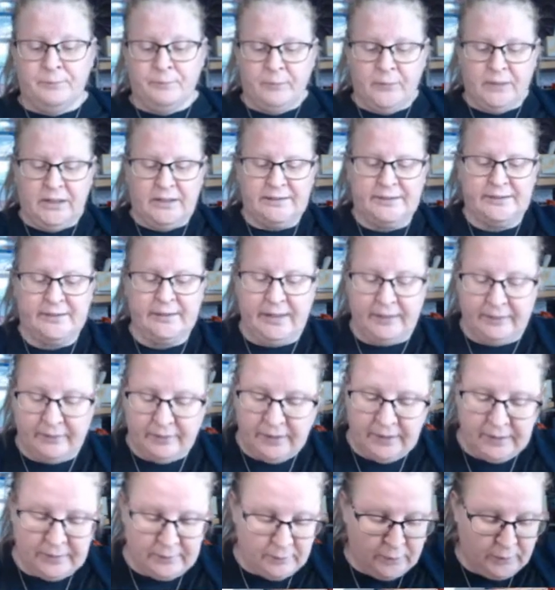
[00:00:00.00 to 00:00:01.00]
as I say,
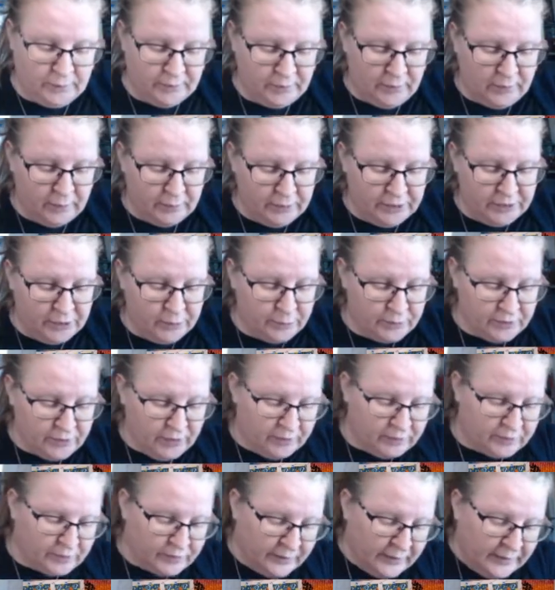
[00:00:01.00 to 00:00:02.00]
he's loyal only to his
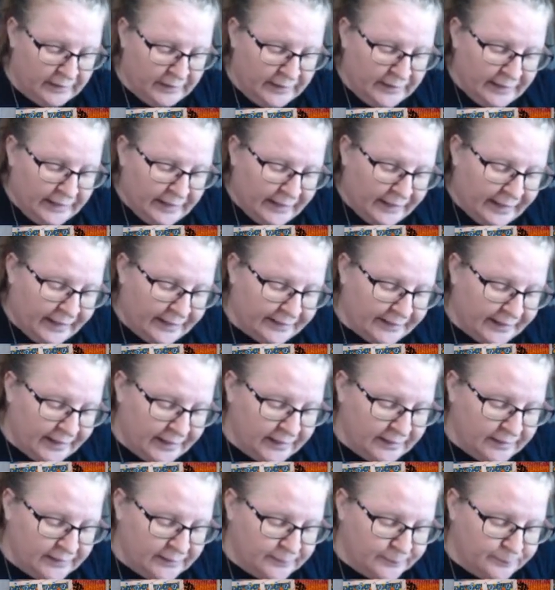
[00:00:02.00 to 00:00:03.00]
nose. And
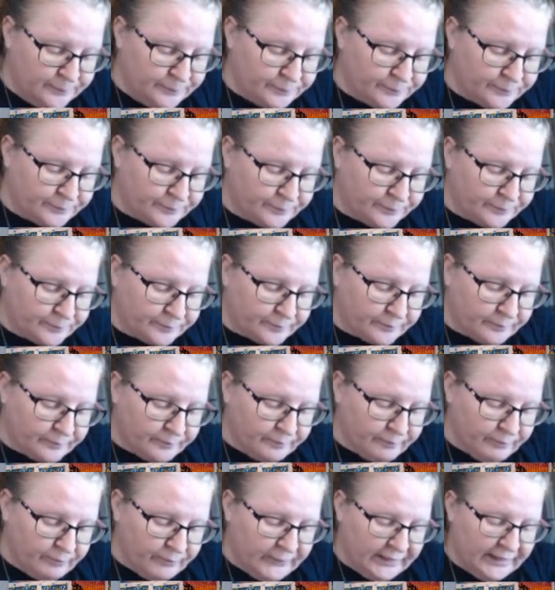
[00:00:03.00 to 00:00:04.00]
then
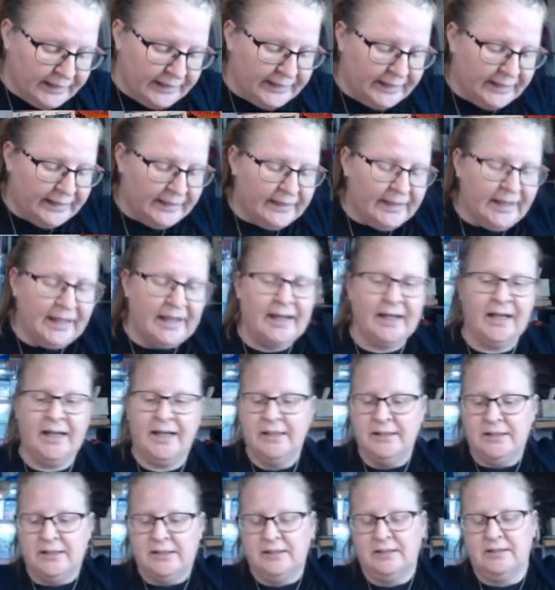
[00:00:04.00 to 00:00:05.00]
he
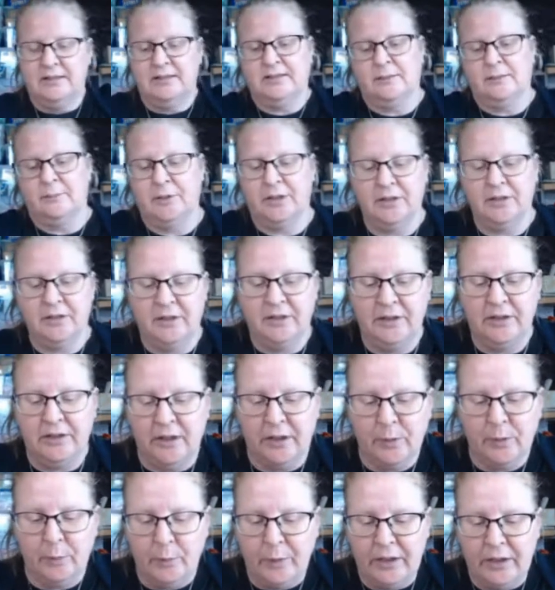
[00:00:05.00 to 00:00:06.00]
had some other
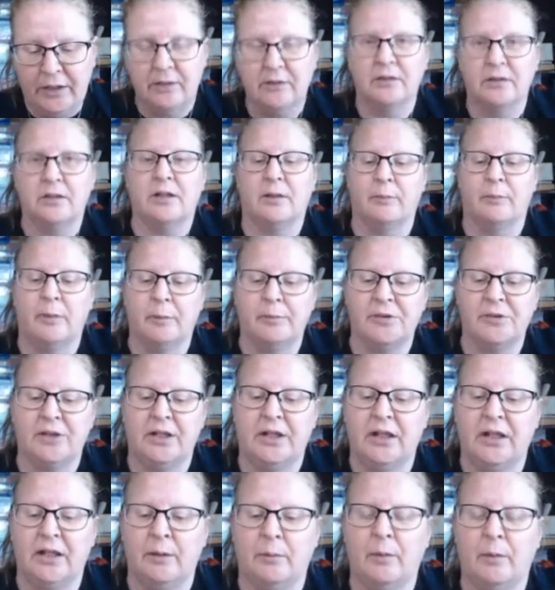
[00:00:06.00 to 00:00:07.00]
young beagle come up to
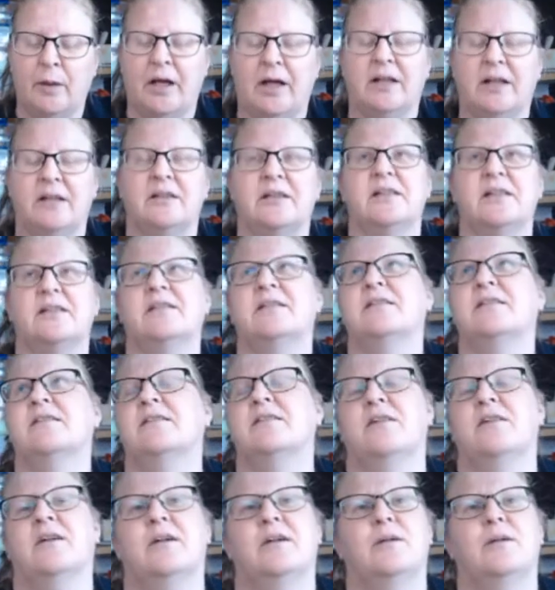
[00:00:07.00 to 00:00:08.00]
him, and this
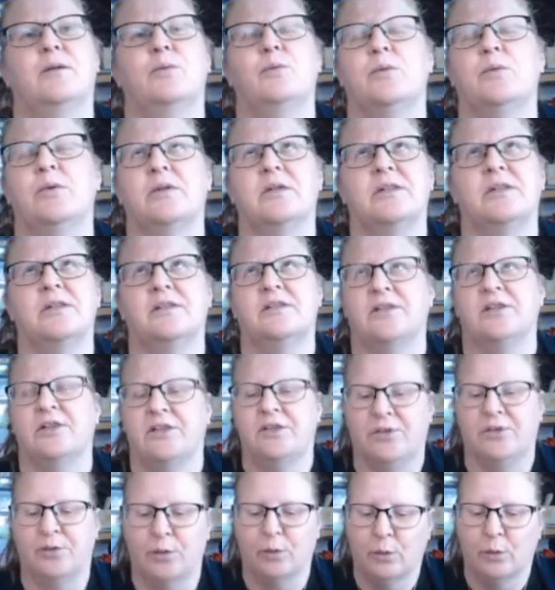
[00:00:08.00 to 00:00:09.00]
girl was
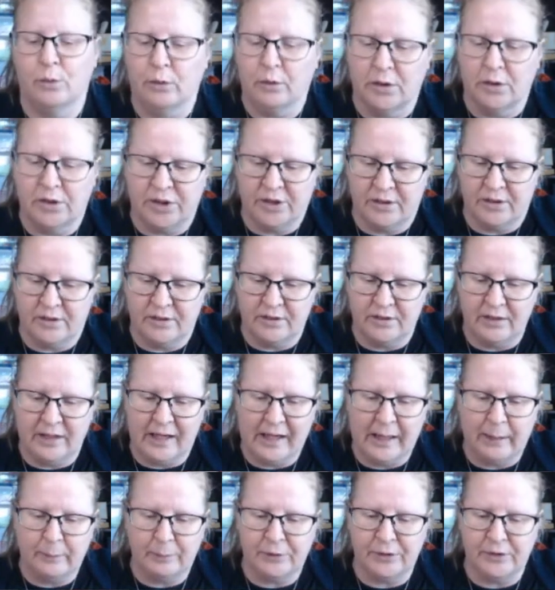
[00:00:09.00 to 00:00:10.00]
just gorgeous,
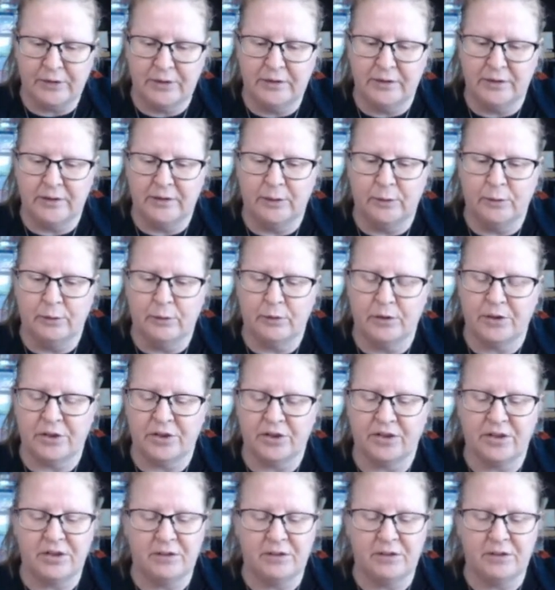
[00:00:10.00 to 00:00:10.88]
absolutely gorgeous.